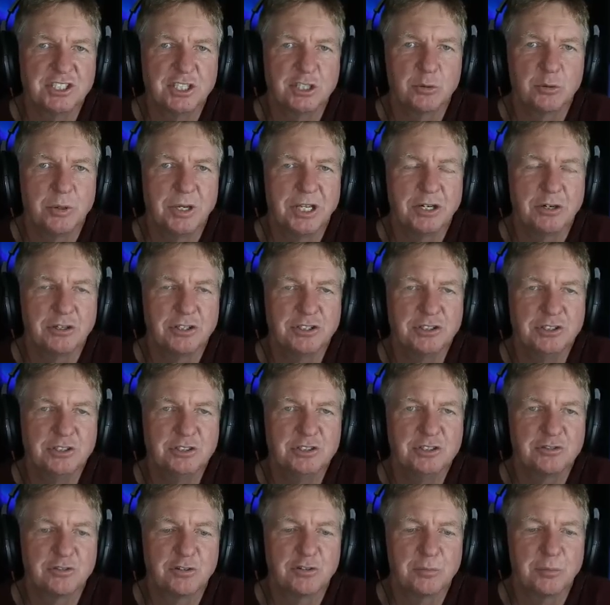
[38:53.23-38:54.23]
equator
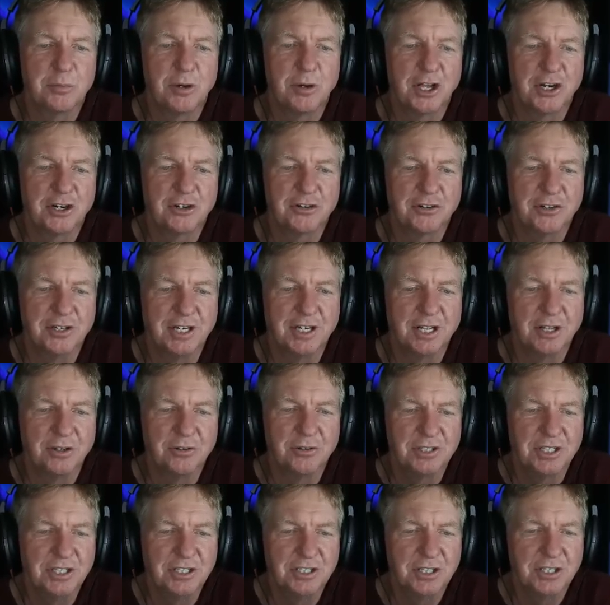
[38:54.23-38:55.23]
used for monitoring El
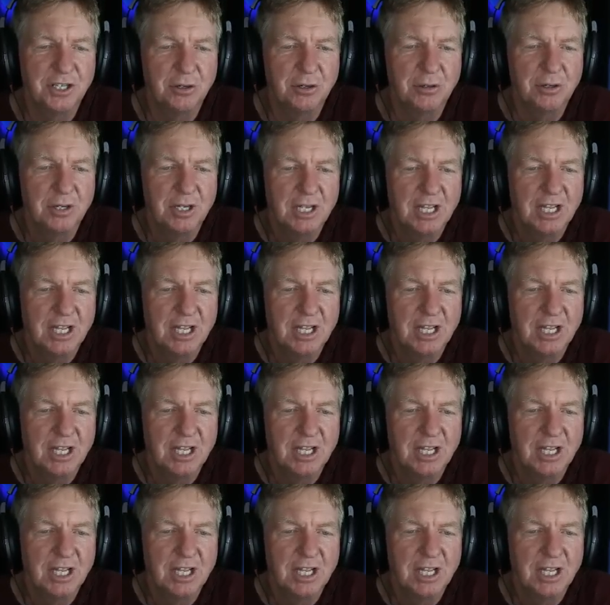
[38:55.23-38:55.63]
Nino,